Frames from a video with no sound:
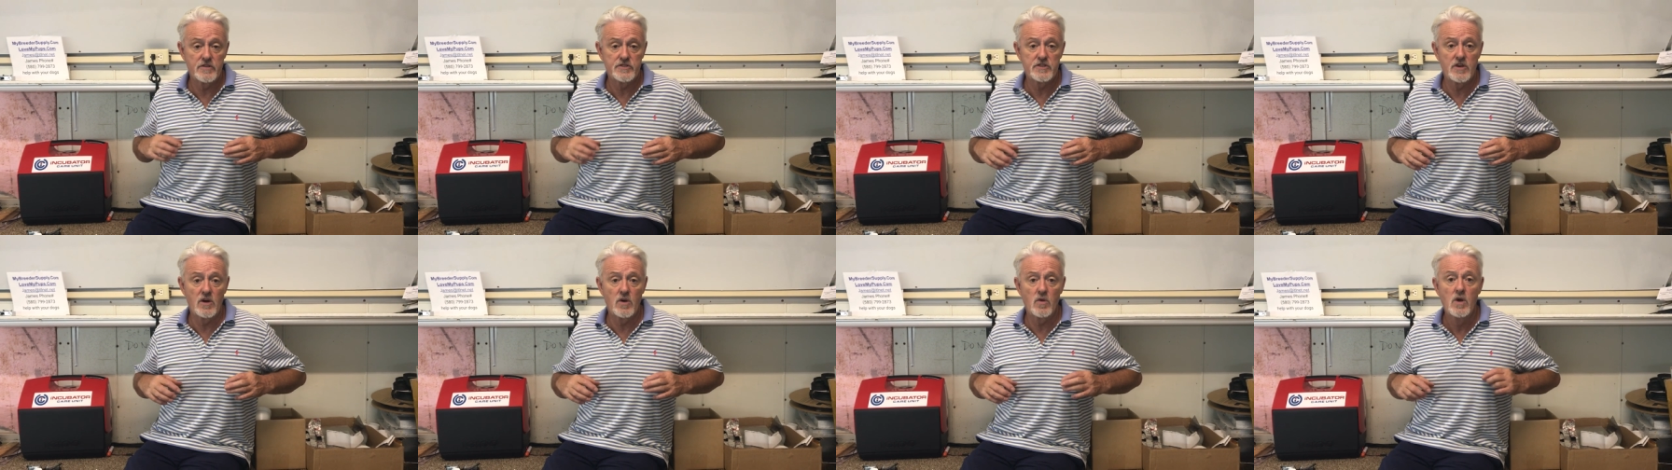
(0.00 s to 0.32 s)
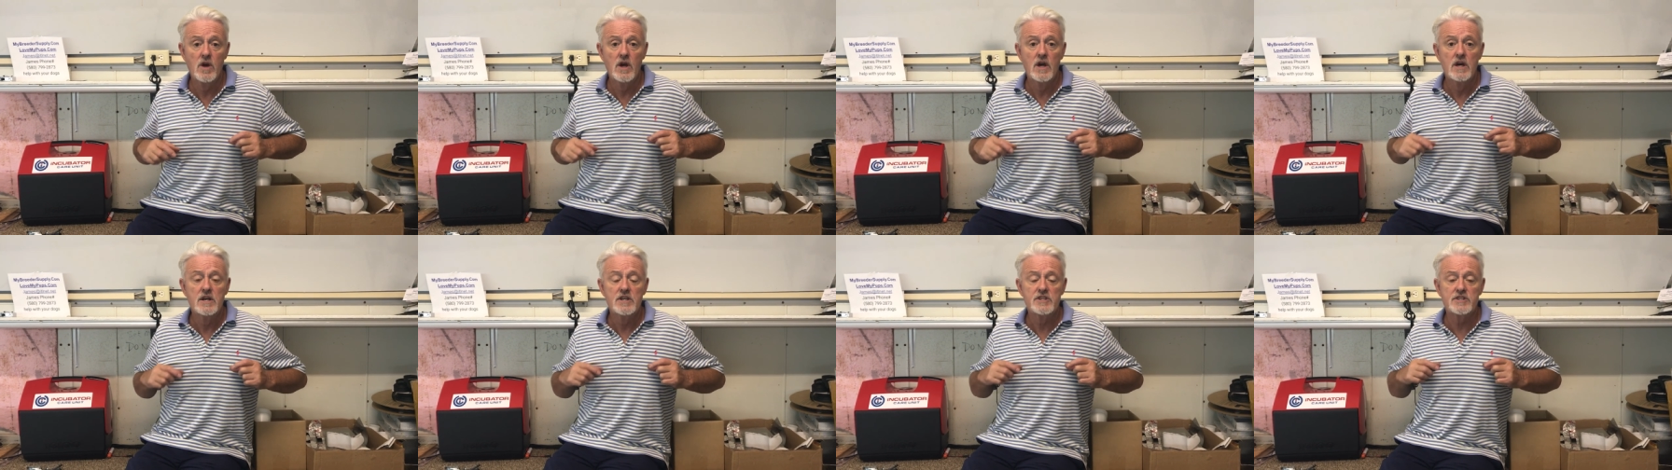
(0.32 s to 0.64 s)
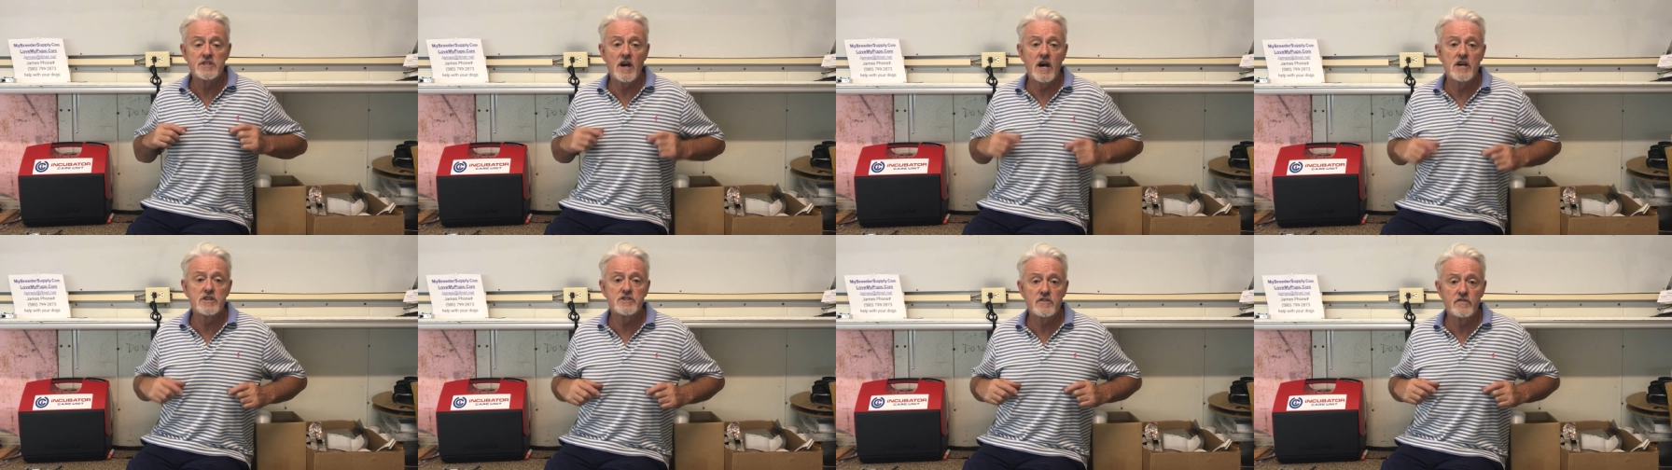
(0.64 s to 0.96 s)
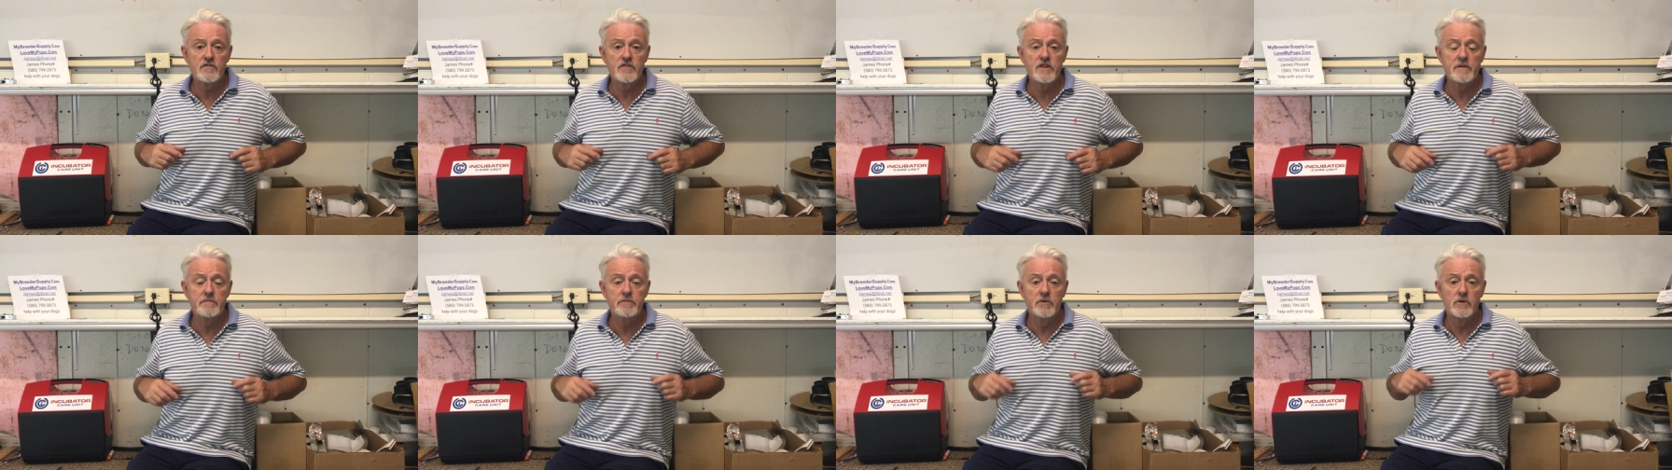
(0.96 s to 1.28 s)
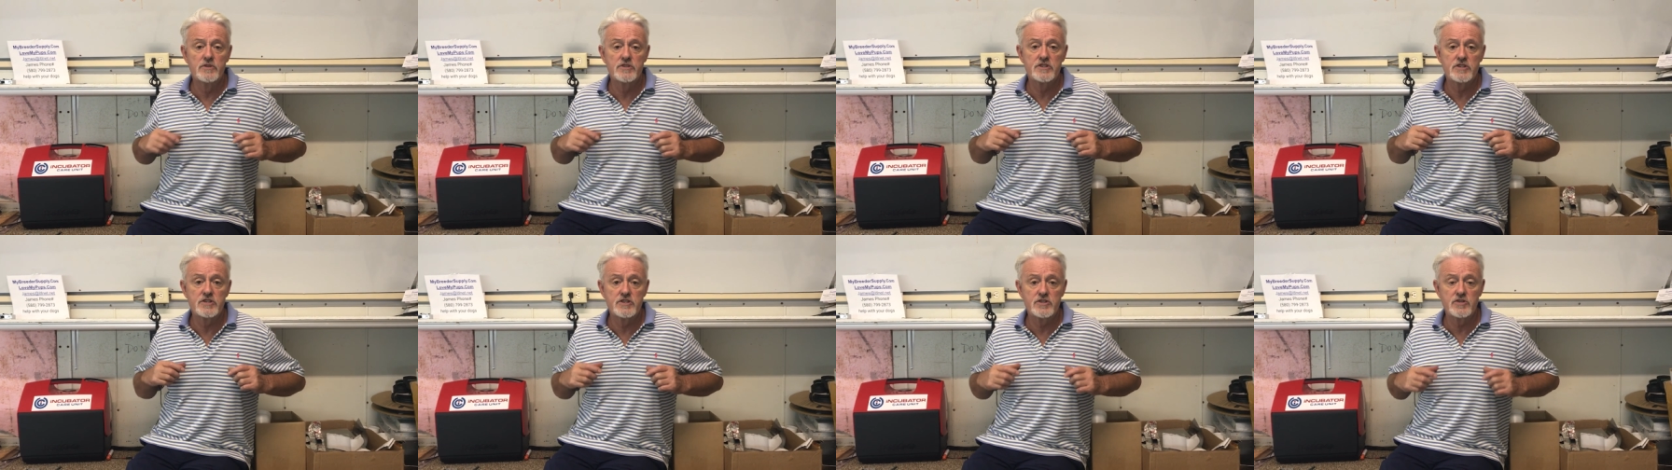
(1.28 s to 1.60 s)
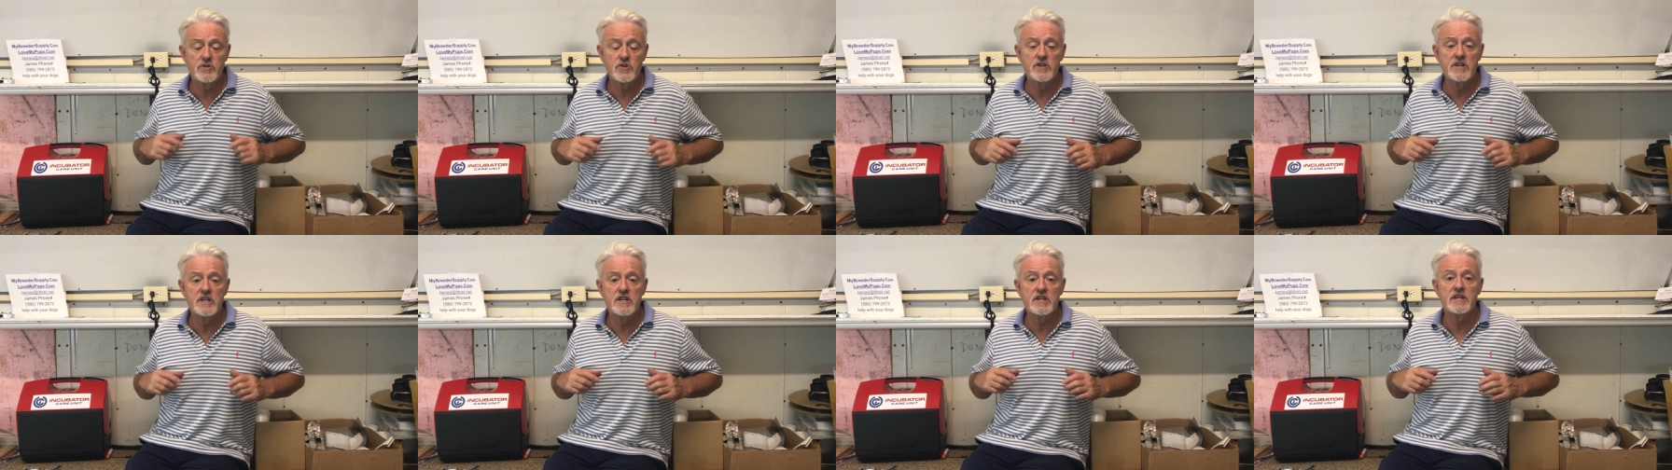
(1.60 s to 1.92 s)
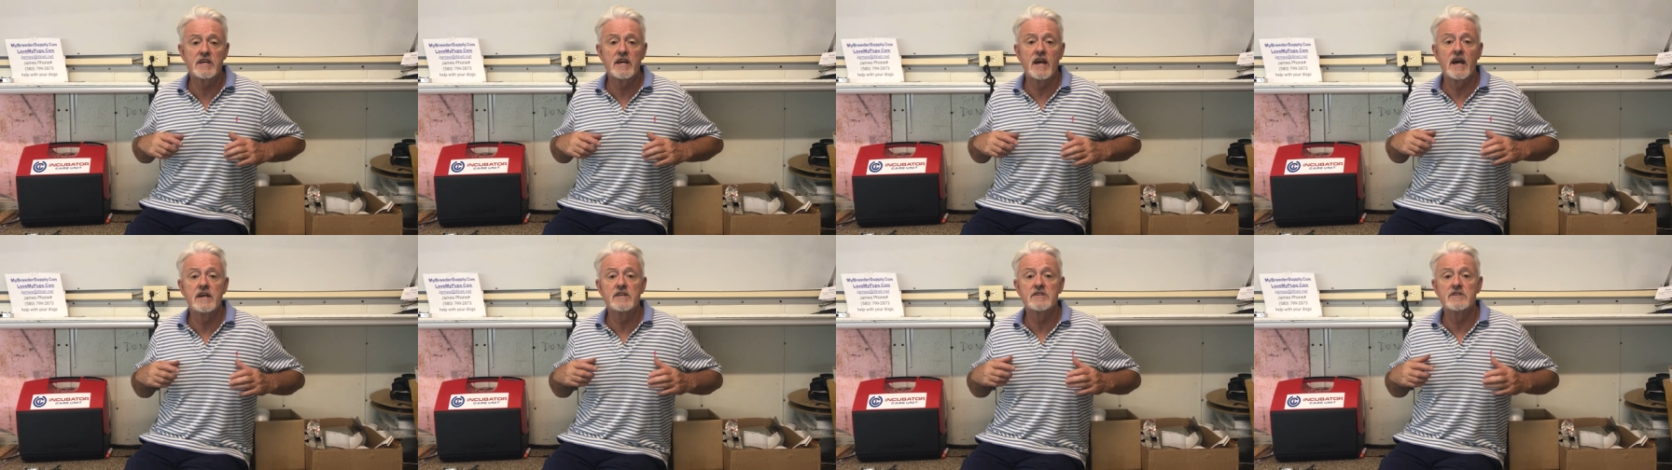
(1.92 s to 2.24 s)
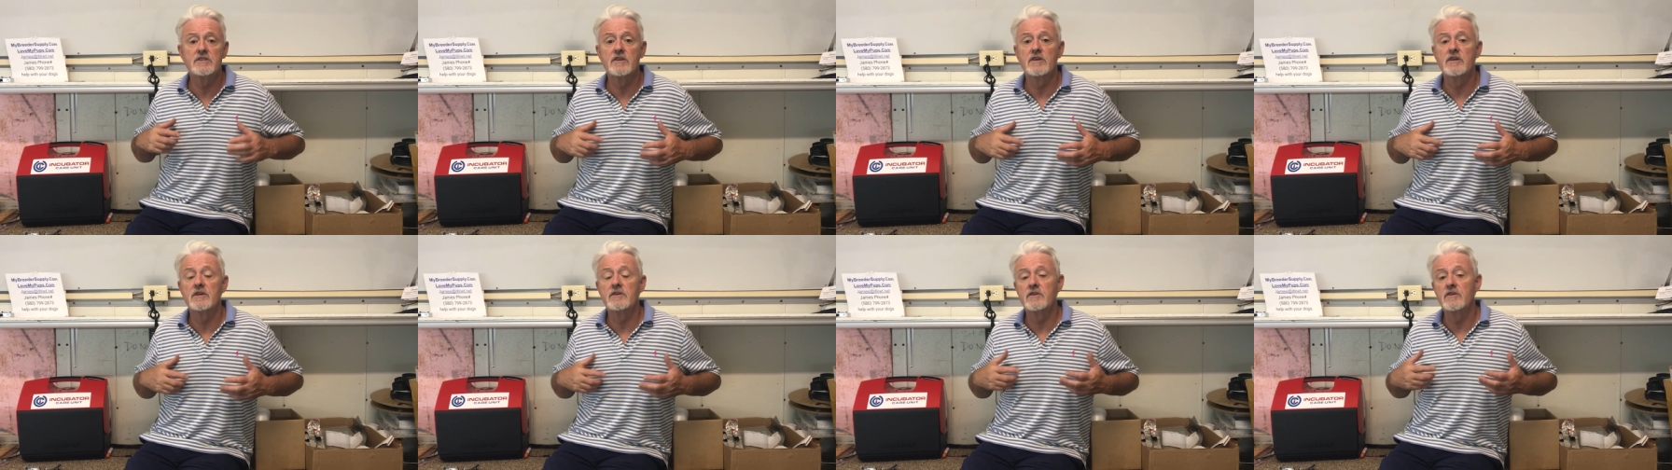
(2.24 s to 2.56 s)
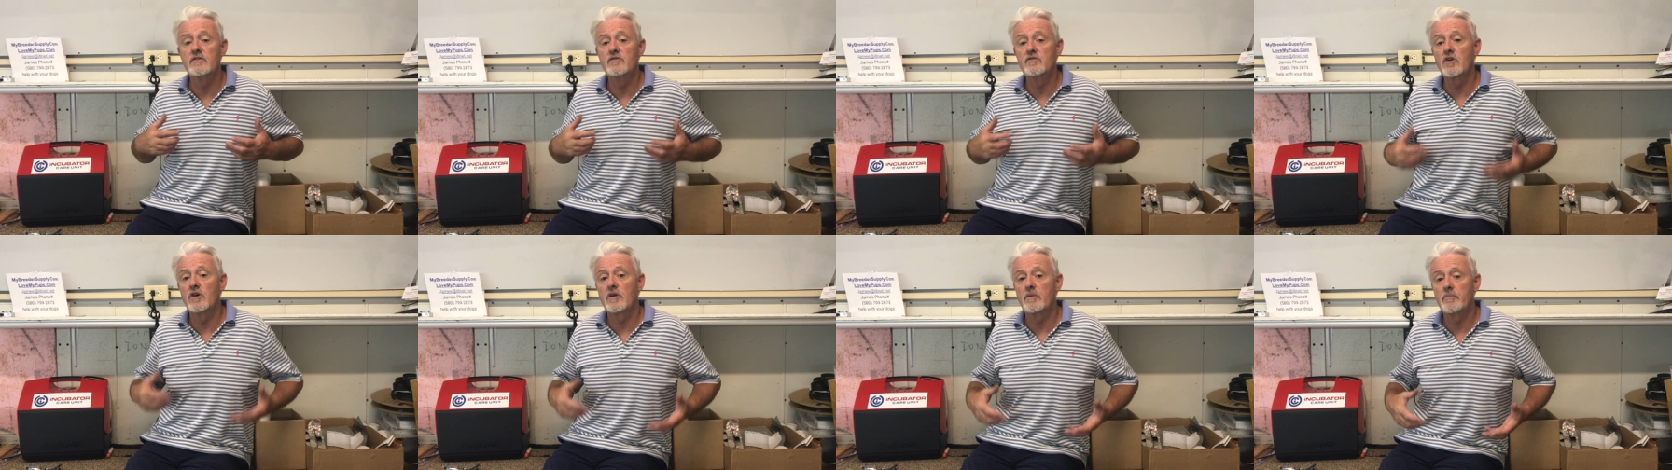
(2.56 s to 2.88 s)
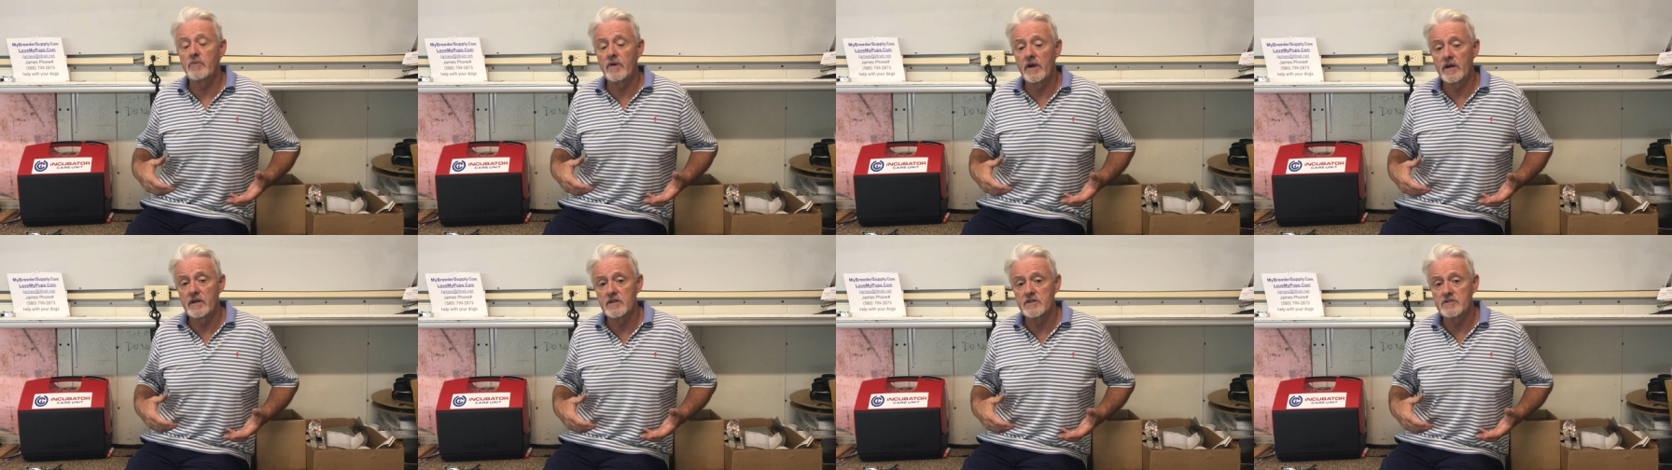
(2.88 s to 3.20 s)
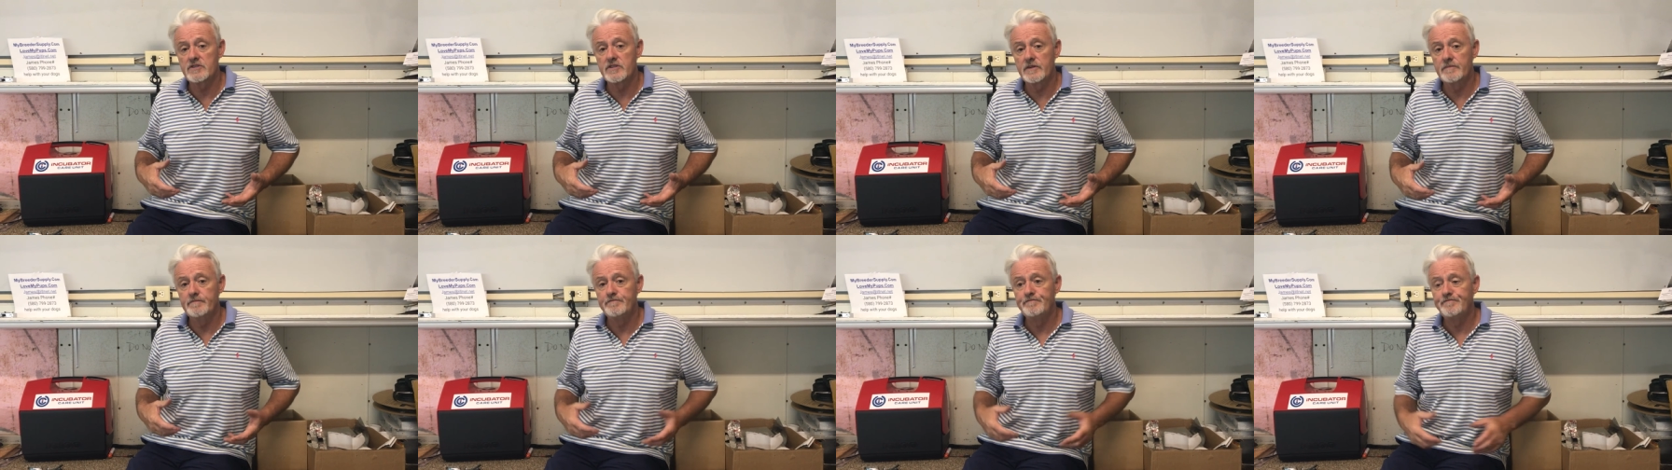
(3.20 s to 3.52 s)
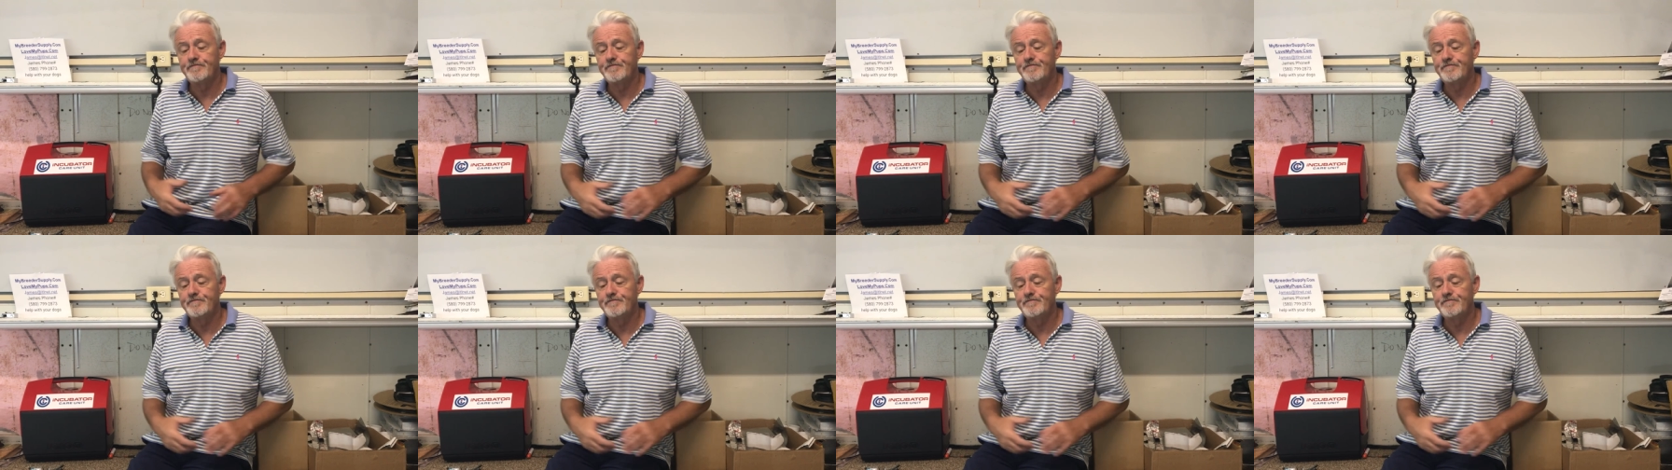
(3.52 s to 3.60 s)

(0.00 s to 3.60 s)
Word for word: So size of nipples is a good indicator that you've got a pregnancy.